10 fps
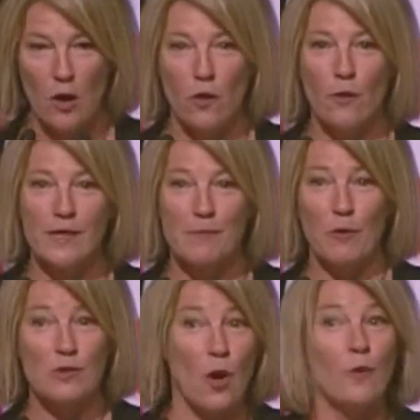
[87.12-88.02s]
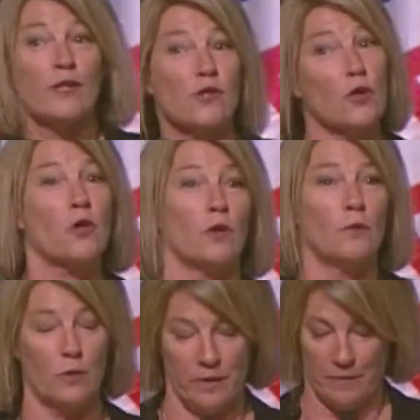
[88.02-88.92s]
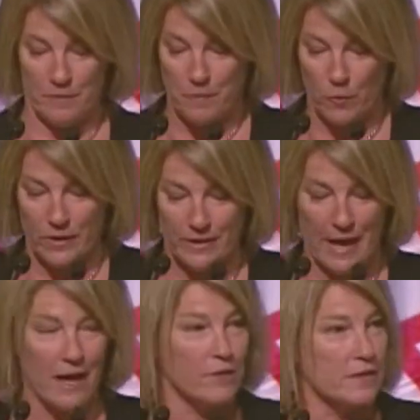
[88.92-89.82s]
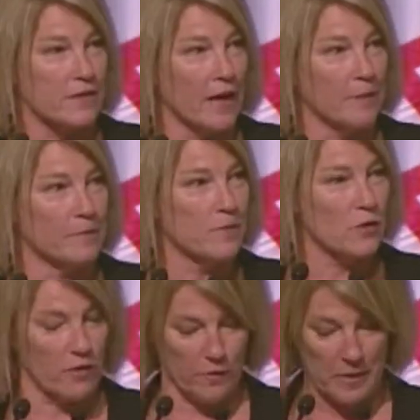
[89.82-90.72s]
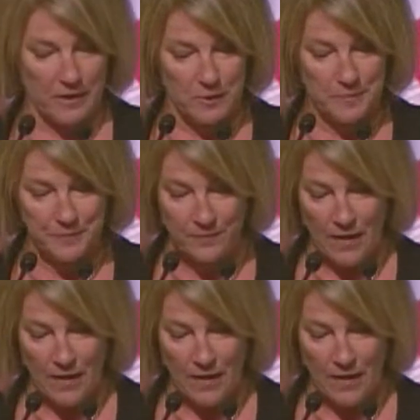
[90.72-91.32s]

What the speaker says: Although I suppose "Go in a Circle" wouldn't have the same sort of appeal.